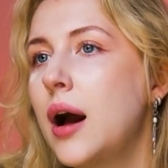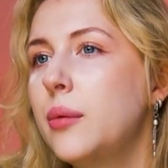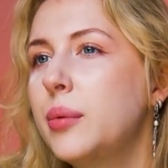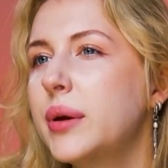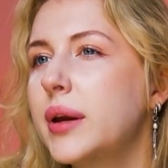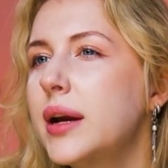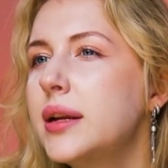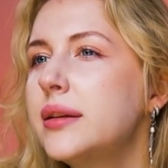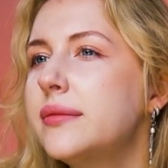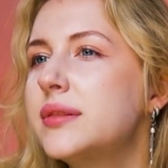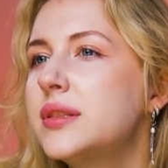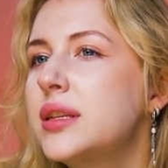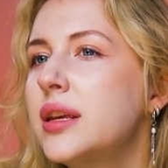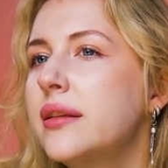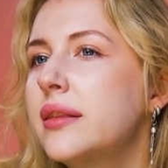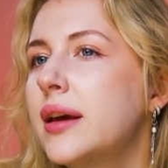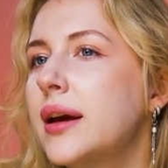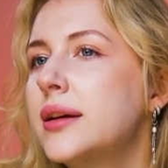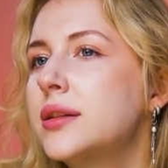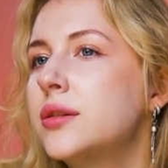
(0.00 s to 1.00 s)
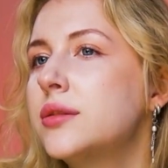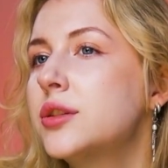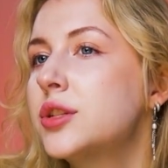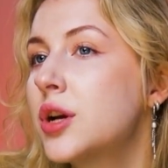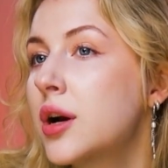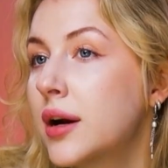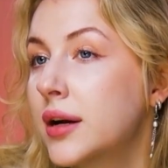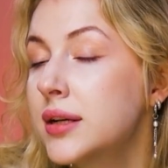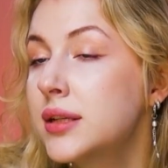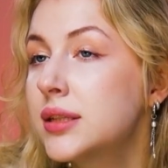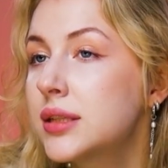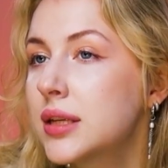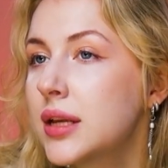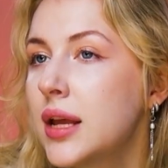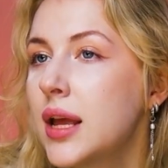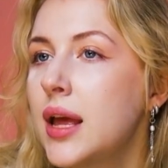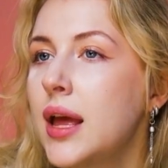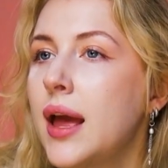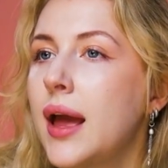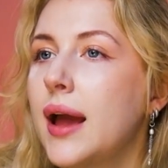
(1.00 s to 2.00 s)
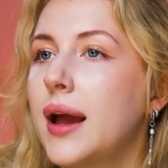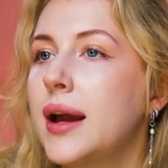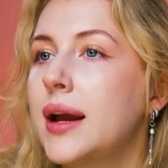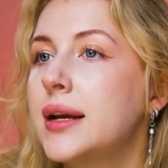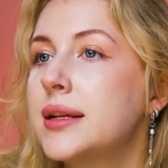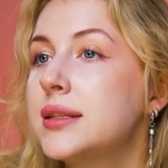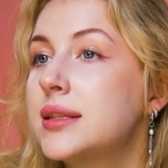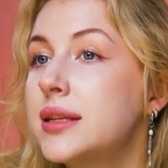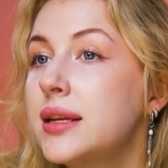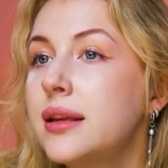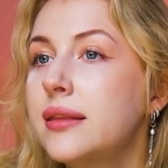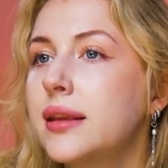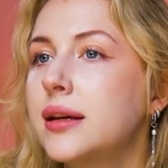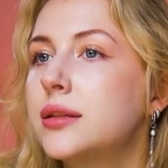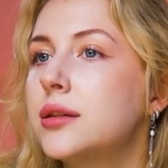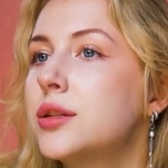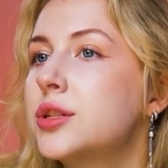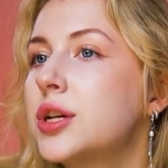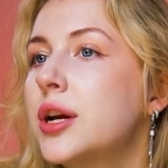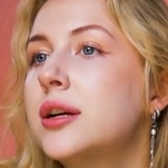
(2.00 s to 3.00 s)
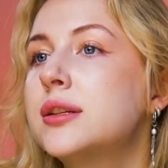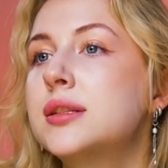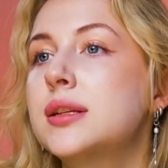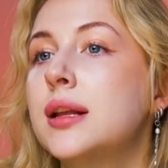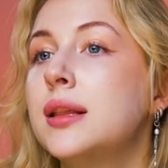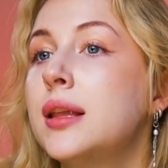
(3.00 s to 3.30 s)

We kind of see that on charts, and seeing that on charts